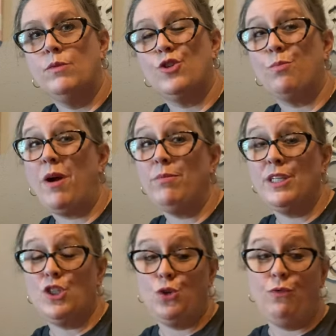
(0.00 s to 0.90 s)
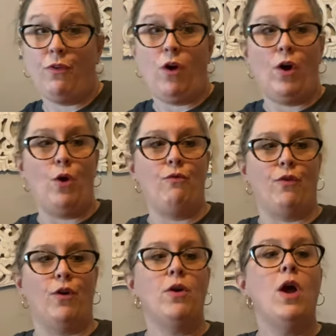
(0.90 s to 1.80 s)
which are probably too far
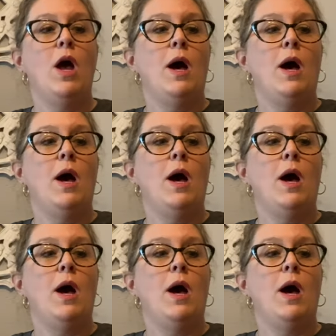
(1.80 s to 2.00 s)
over.